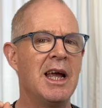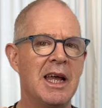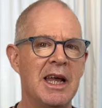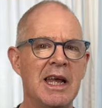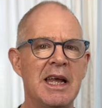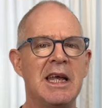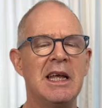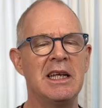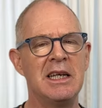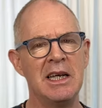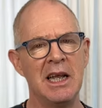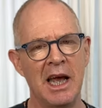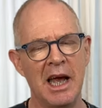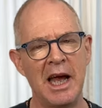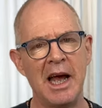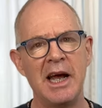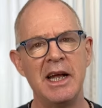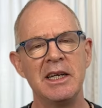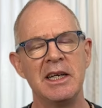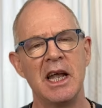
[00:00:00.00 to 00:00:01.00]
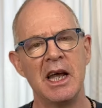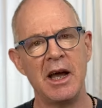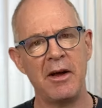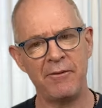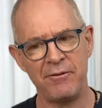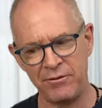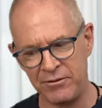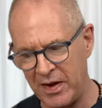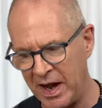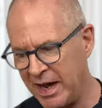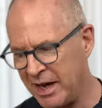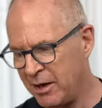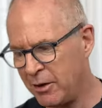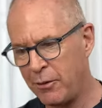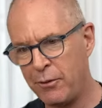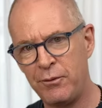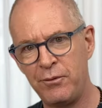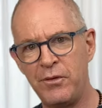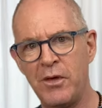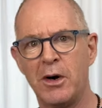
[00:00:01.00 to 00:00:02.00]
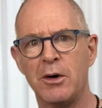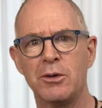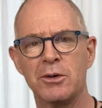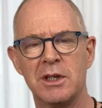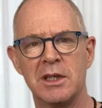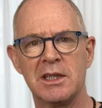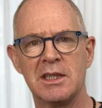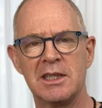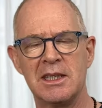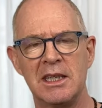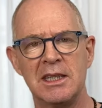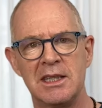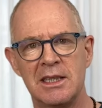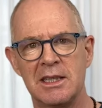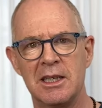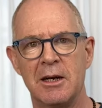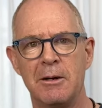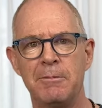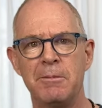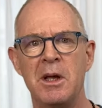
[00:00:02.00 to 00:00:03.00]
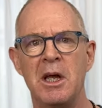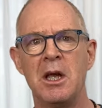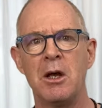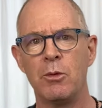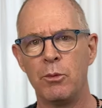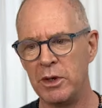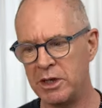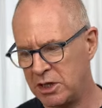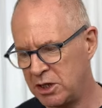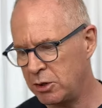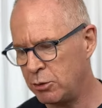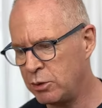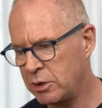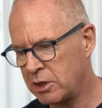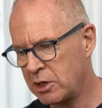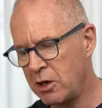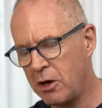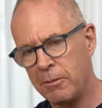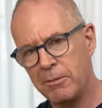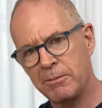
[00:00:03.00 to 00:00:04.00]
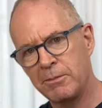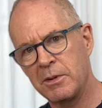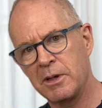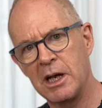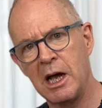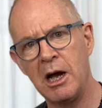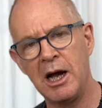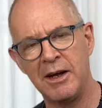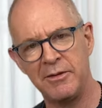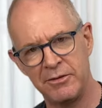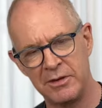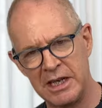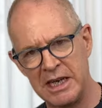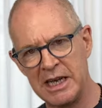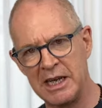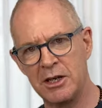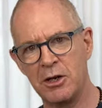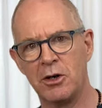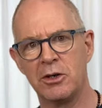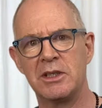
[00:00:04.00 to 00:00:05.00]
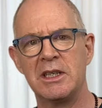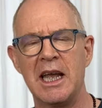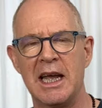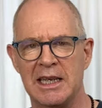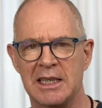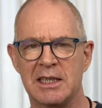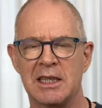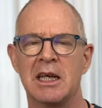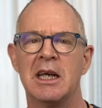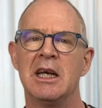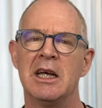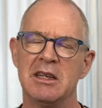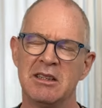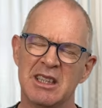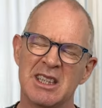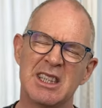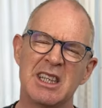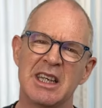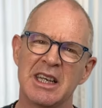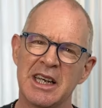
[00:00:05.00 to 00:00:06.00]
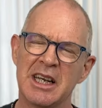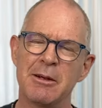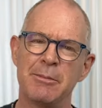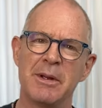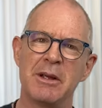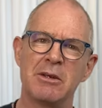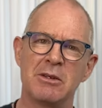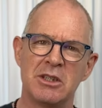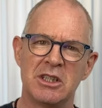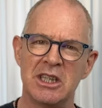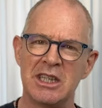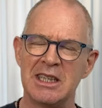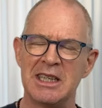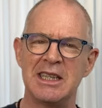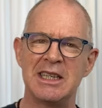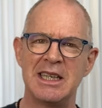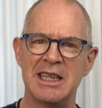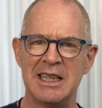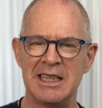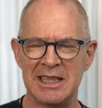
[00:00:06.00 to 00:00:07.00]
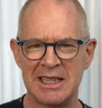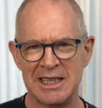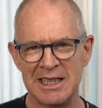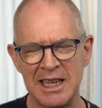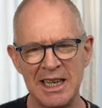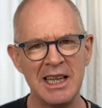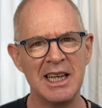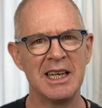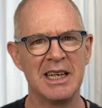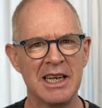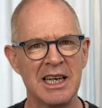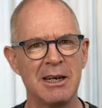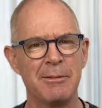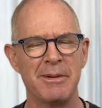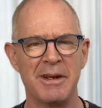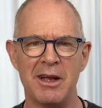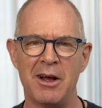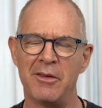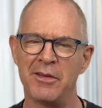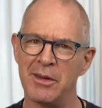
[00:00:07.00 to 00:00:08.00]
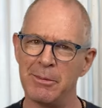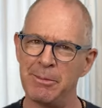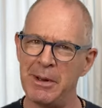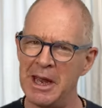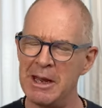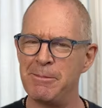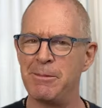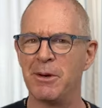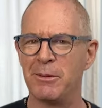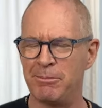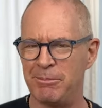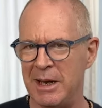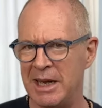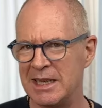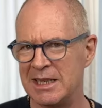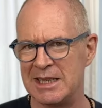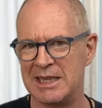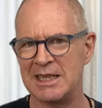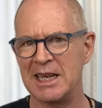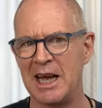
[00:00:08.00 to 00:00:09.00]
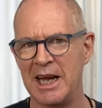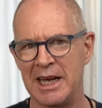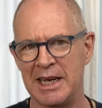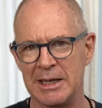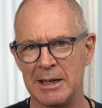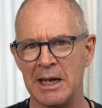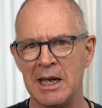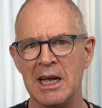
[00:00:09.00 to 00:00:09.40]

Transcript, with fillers: in an file folder system, which you would have near your desk. This is a little bit, GTD is still a little bit on the paper-based side.